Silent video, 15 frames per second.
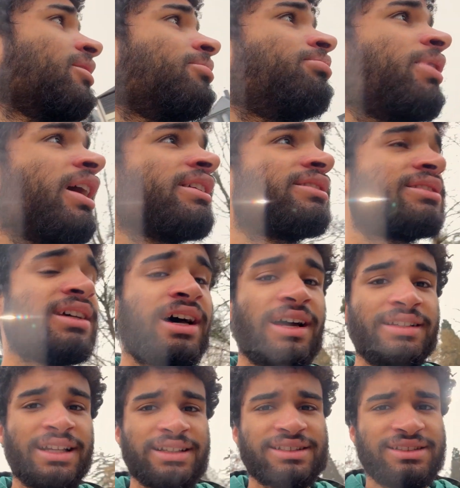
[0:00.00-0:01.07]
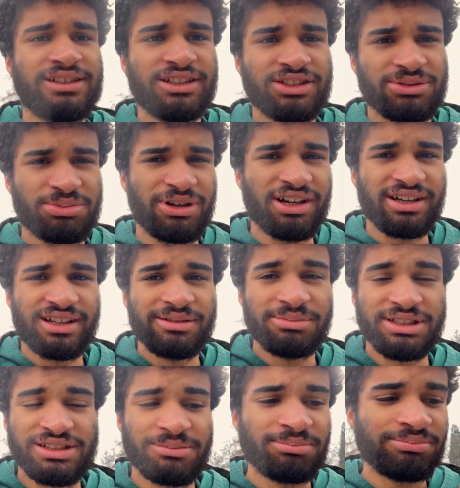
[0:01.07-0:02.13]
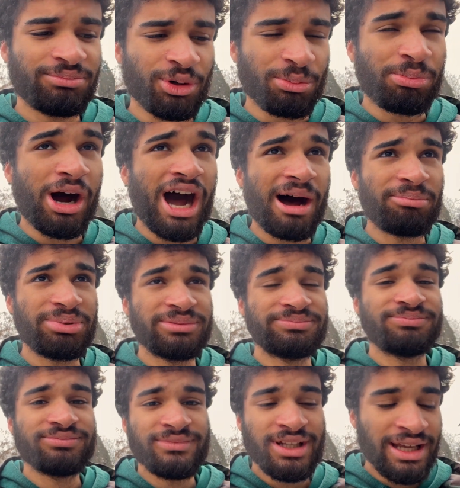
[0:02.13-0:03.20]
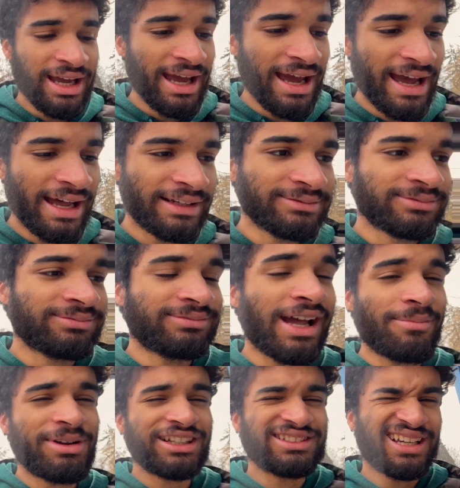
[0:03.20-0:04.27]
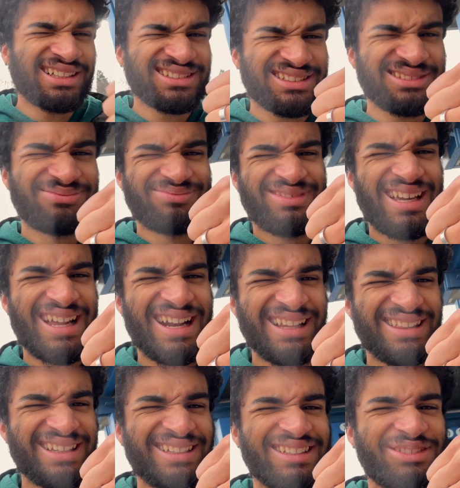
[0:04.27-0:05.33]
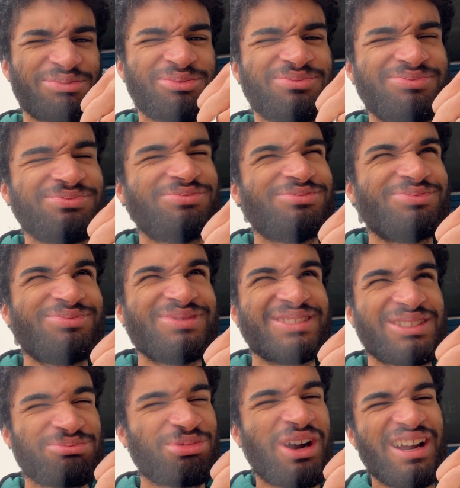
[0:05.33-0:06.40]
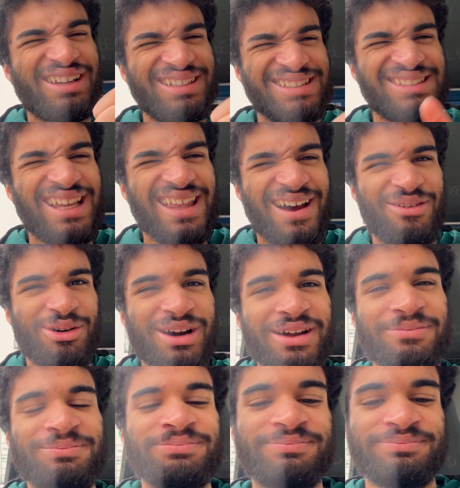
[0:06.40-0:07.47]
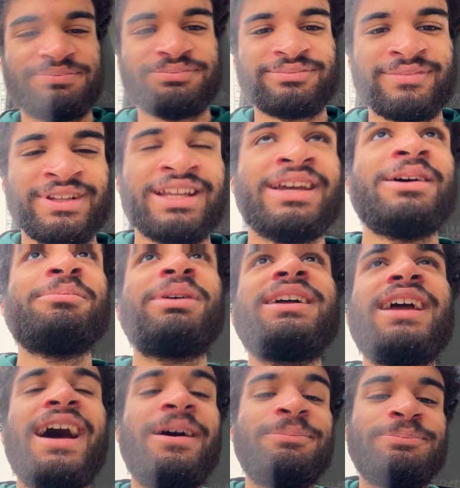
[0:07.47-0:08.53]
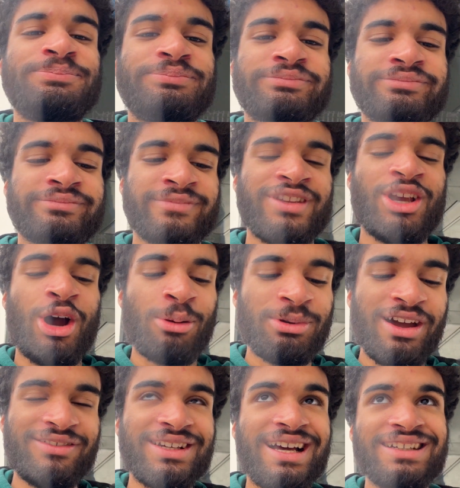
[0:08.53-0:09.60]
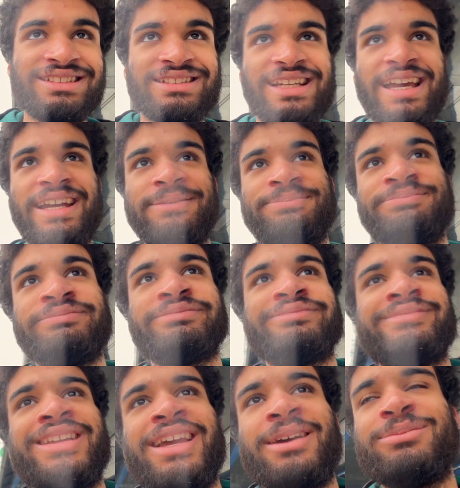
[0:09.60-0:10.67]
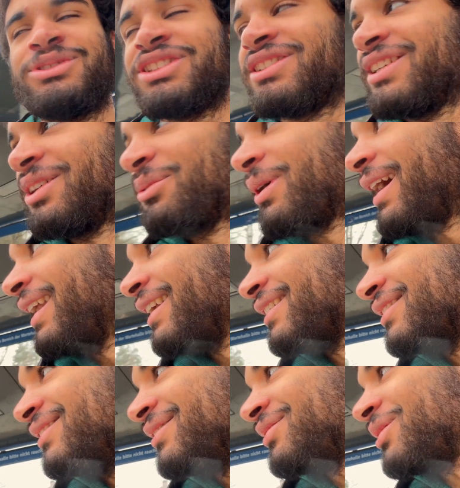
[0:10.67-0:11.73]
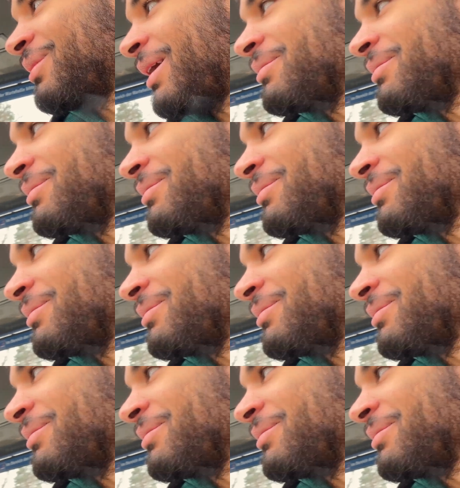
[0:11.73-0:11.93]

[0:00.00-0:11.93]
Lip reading: But next year is probably going to be some more pop, and that makes sense, and I think it's probably going to stay that way. But yeah, hope you have a nice day. Just here waiting for my